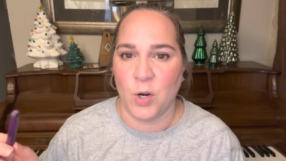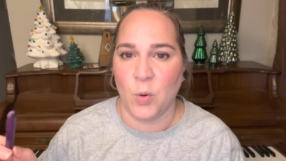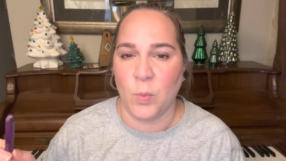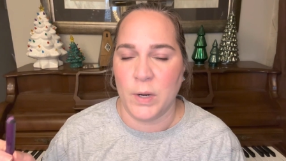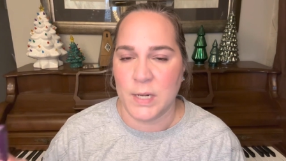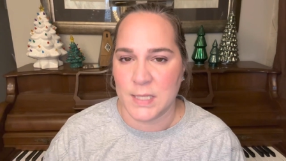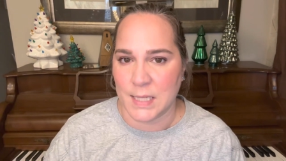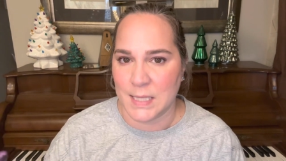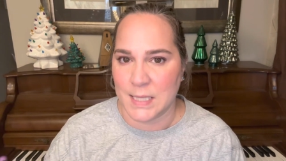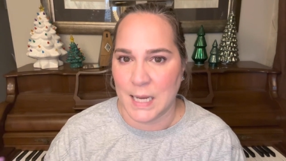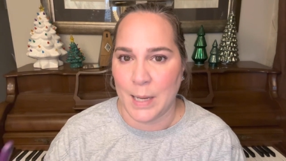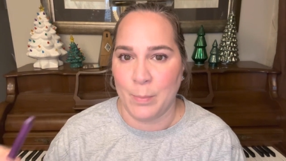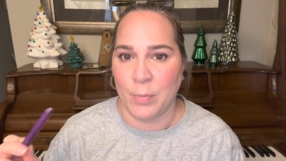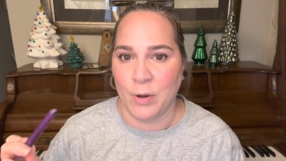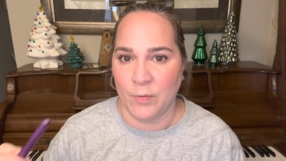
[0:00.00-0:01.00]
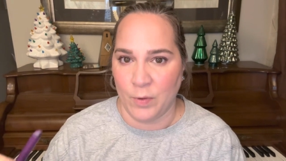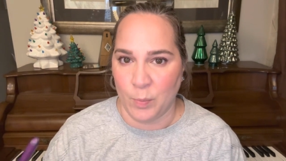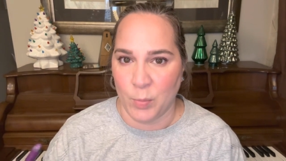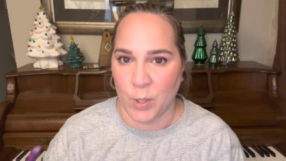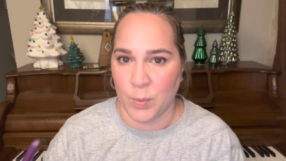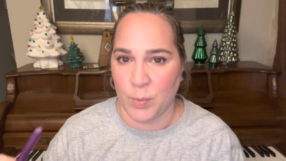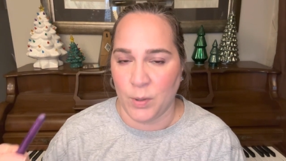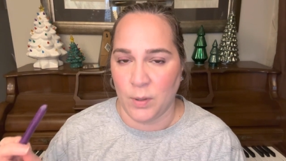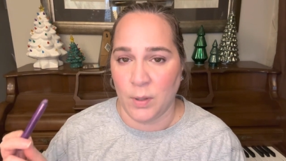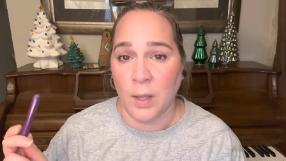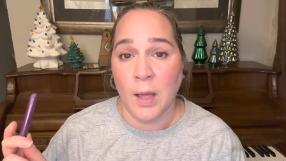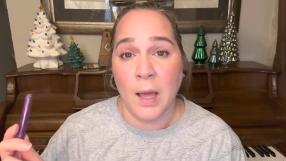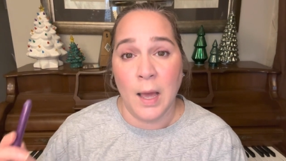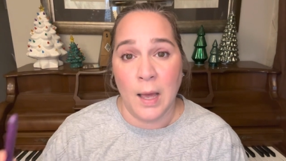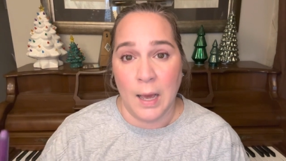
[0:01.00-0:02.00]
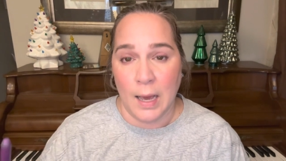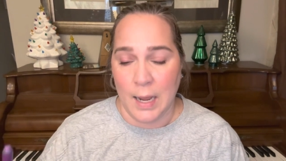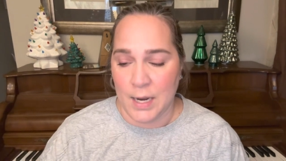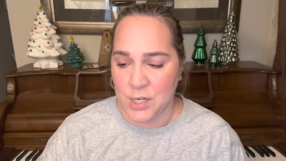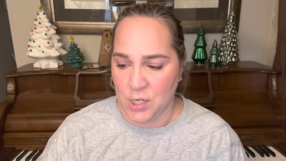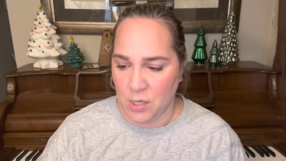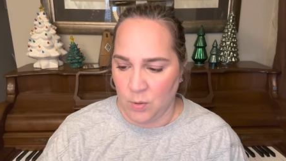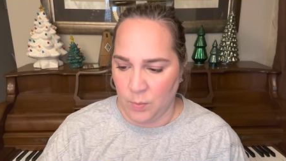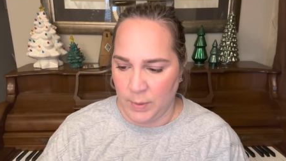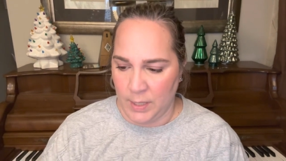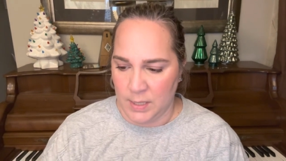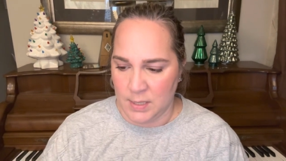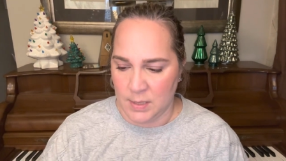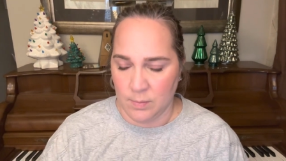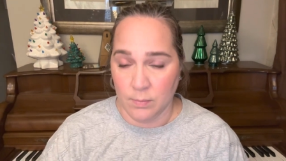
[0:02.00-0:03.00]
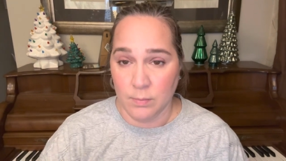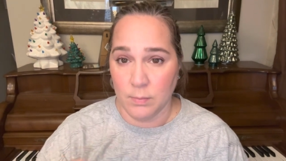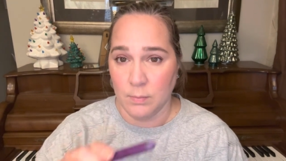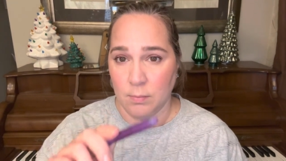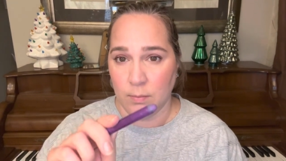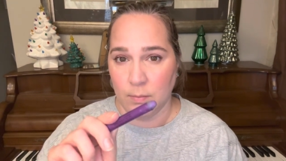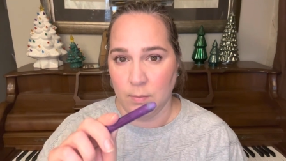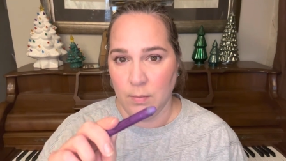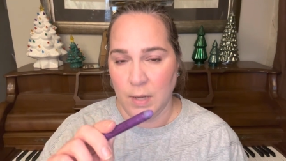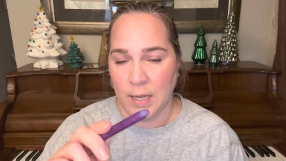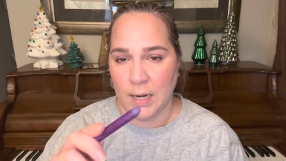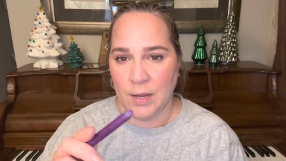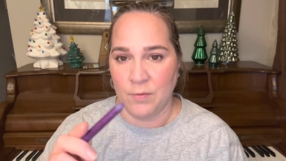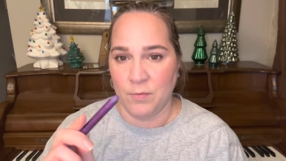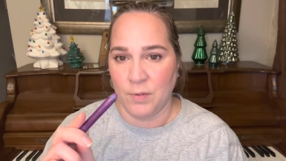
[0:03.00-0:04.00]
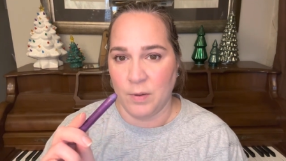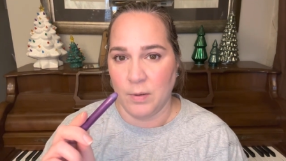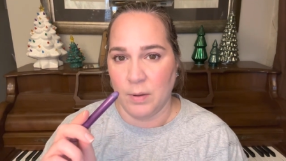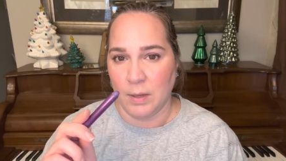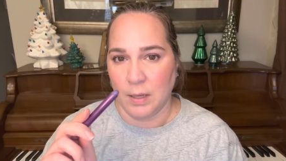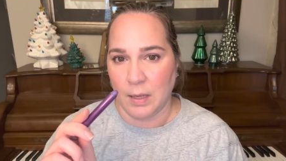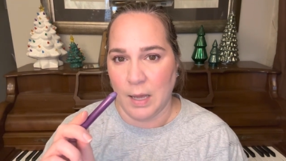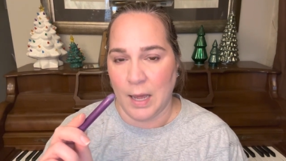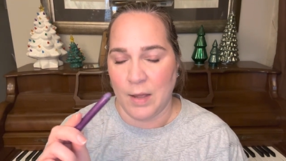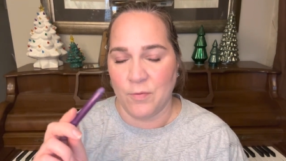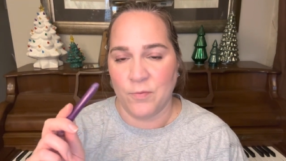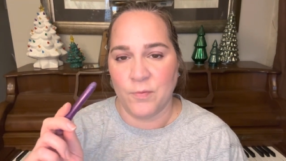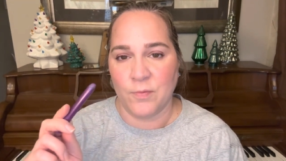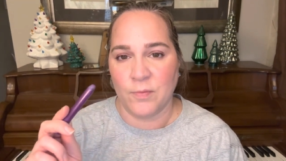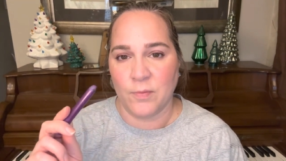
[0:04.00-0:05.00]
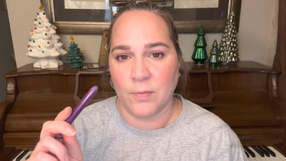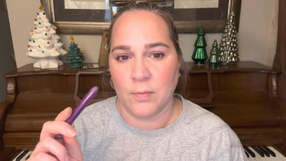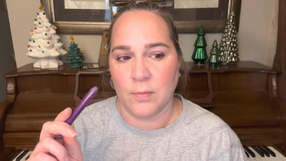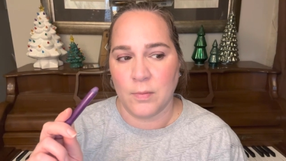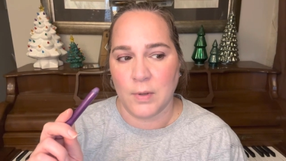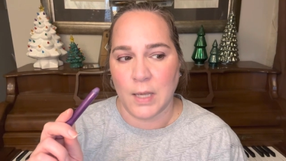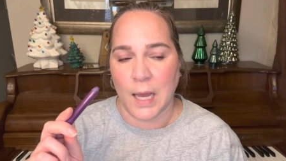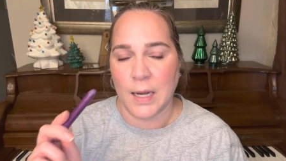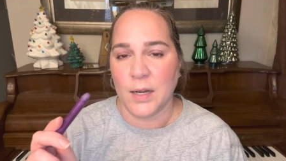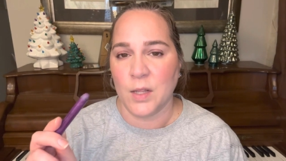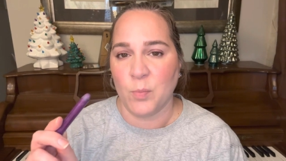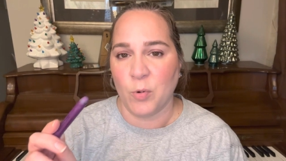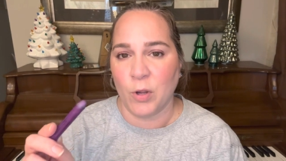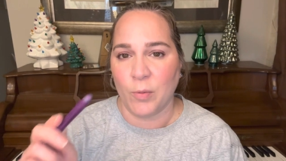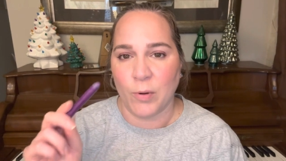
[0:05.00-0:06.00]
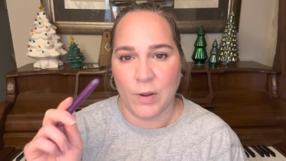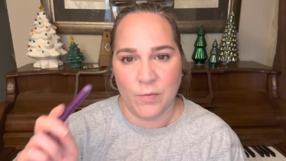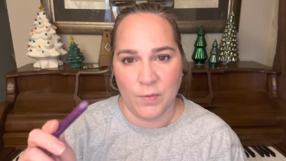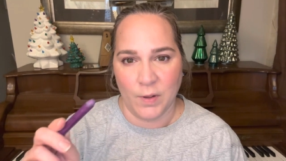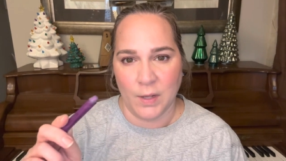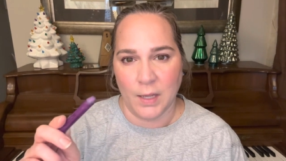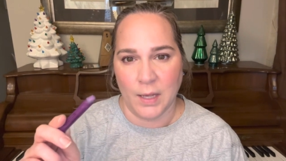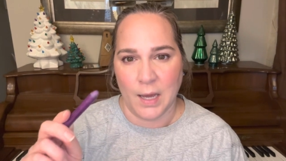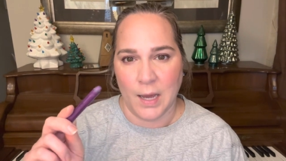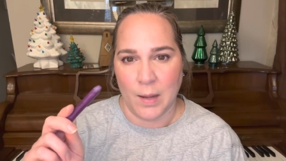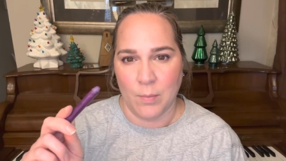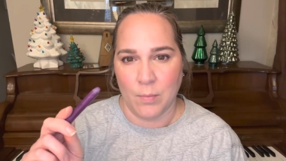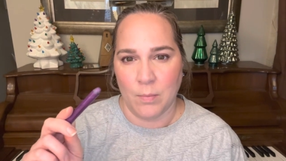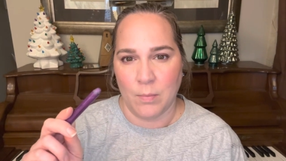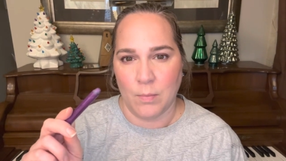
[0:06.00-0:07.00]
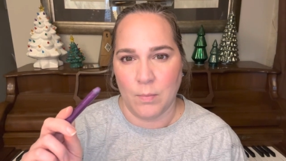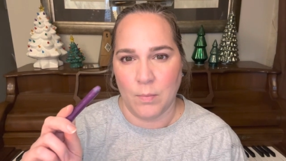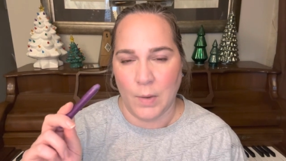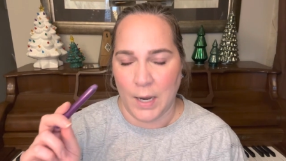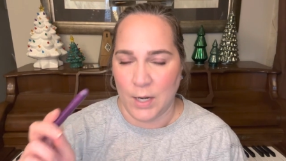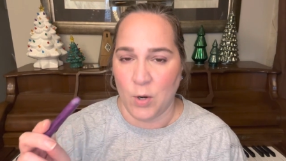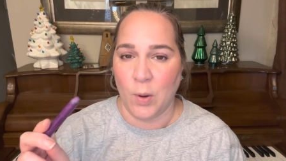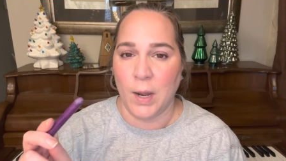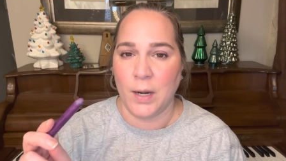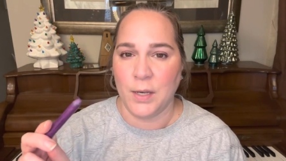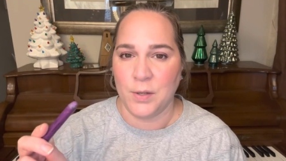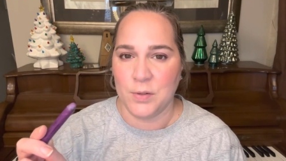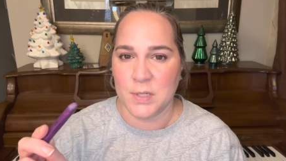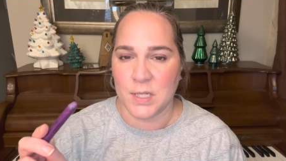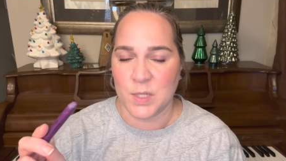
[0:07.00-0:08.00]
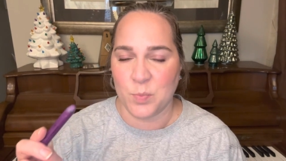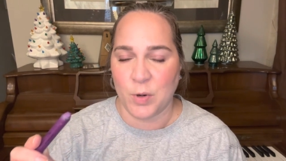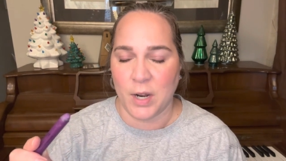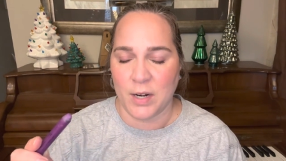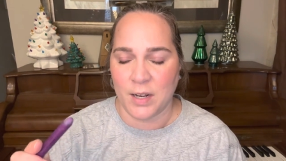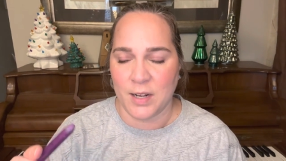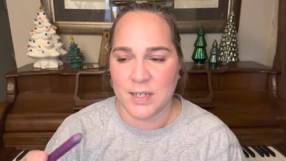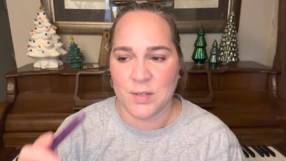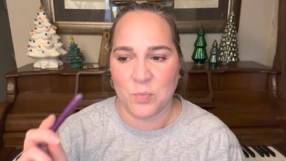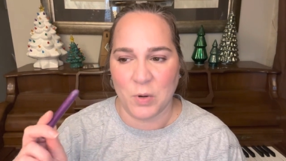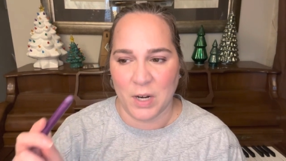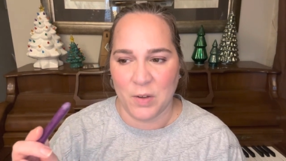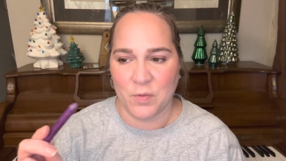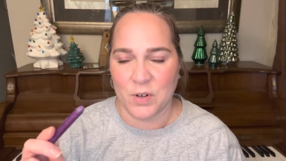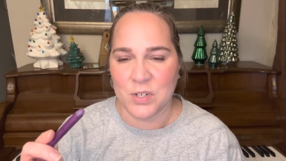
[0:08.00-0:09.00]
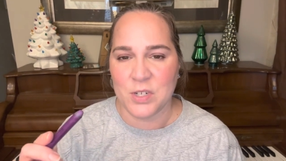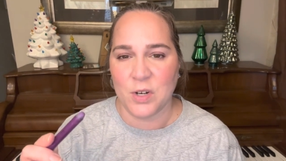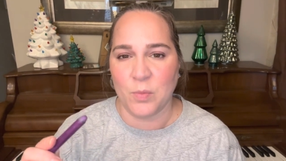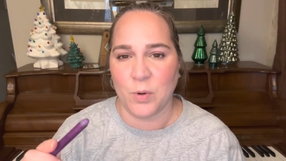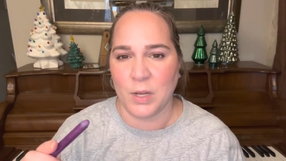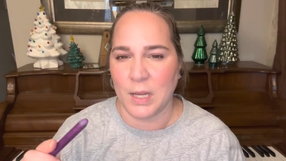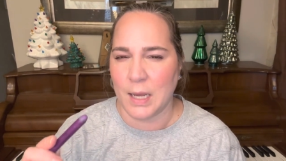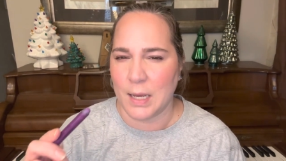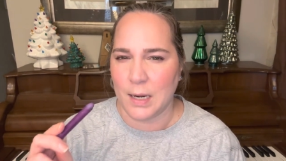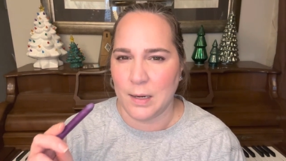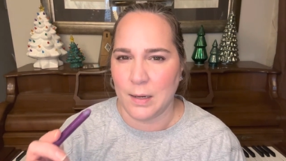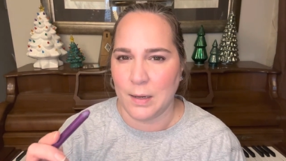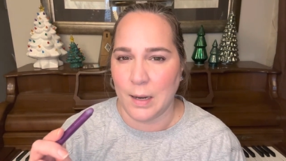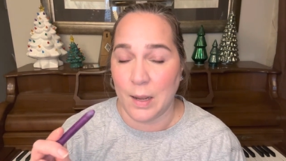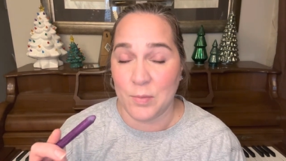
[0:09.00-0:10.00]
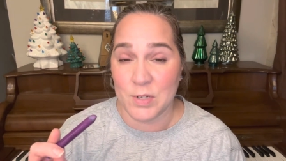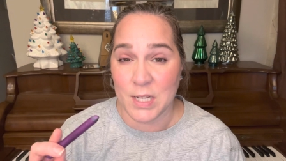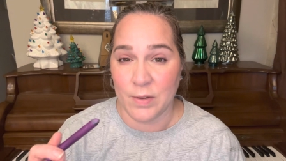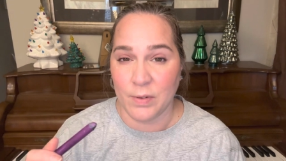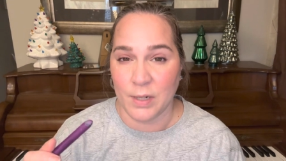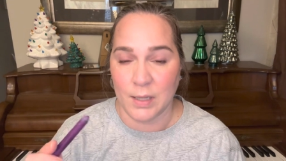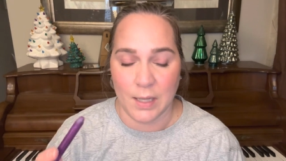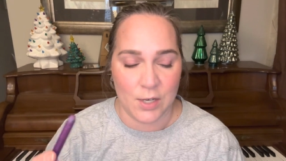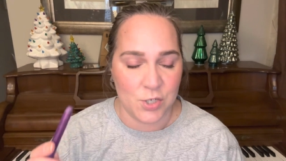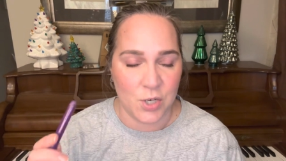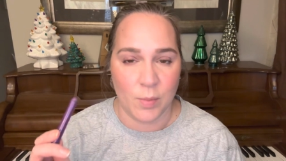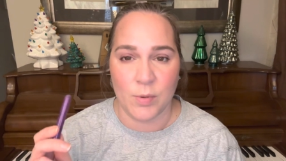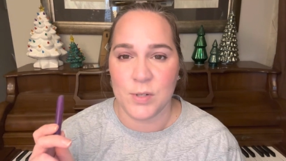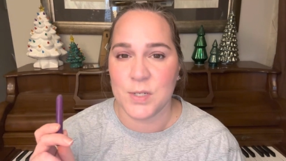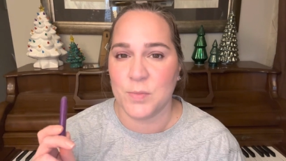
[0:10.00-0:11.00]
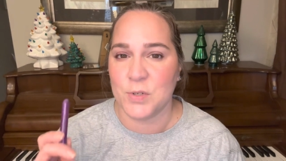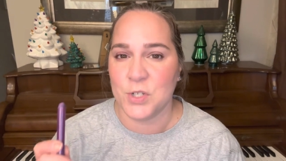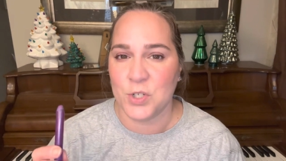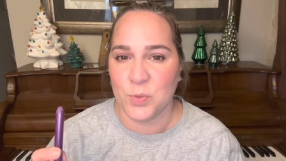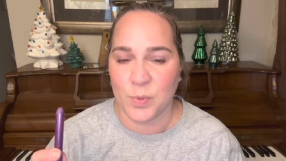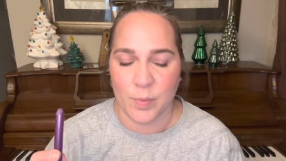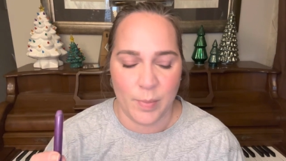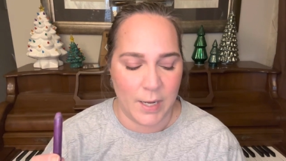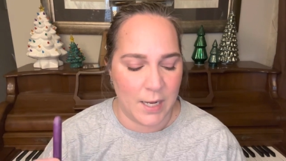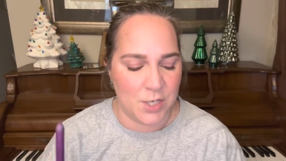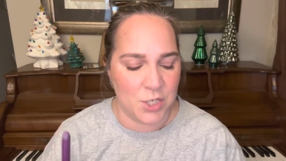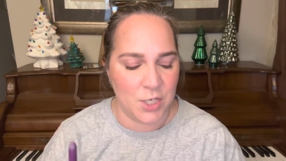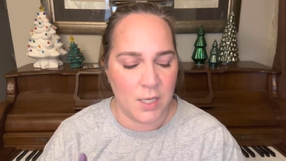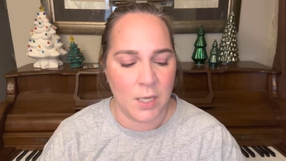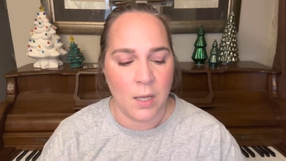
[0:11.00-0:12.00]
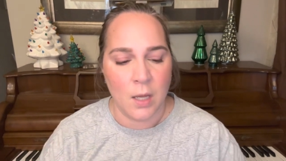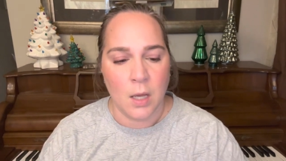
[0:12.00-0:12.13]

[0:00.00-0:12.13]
when it's on top of a purple eyeshadow base. And I've I've gotten to the point where I feel like I'm I know how to use this product. When I first started working on it, I was having a lot of troubles. It was super patchy,